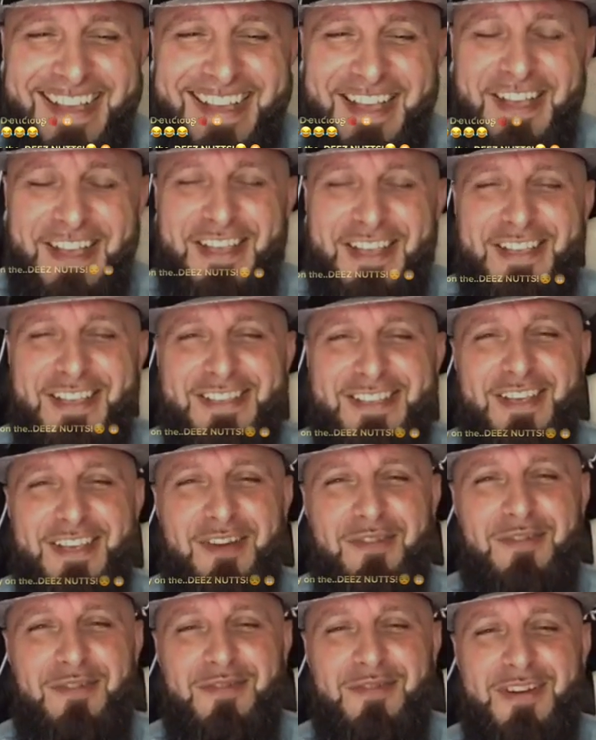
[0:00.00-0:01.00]

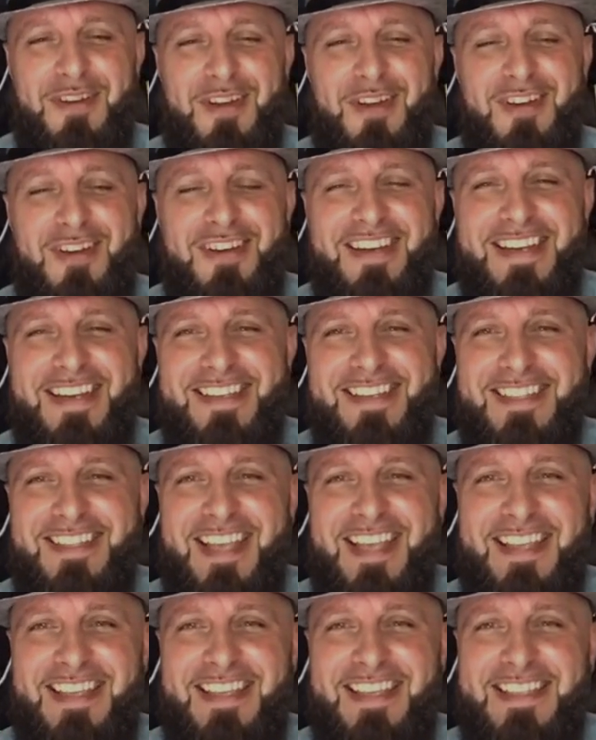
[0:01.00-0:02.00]
so couldn't they just take
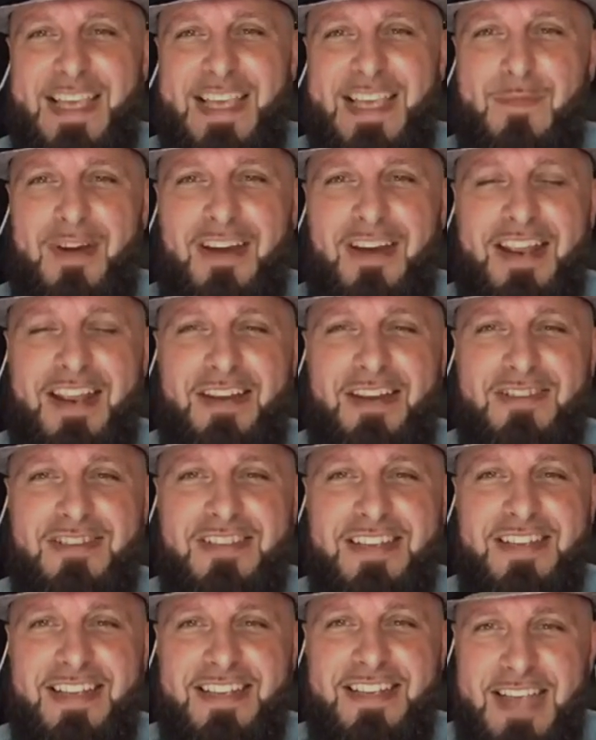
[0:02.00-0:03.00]
the same amount of energy
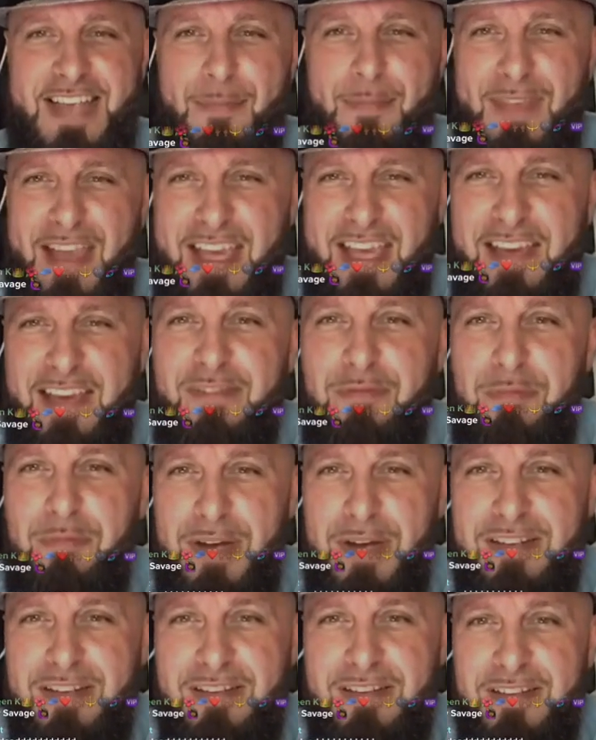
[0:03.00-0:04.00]
and tap that gift
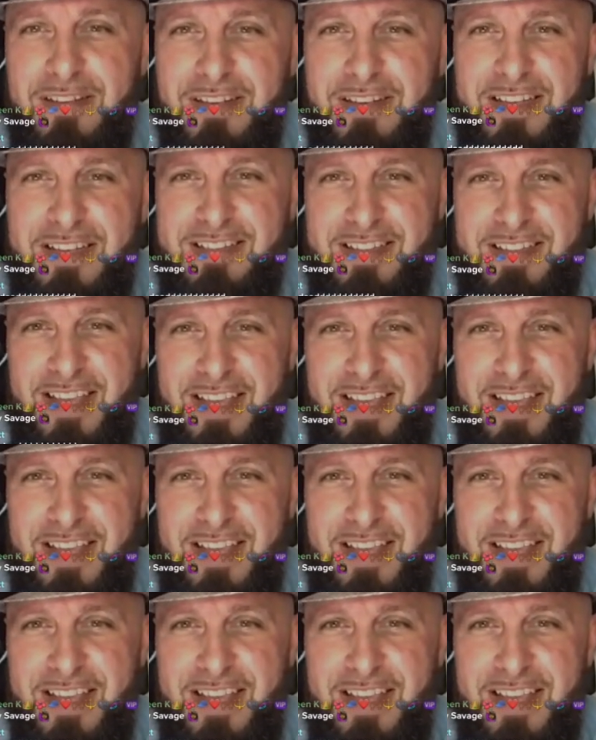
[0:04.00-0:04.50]
button instead?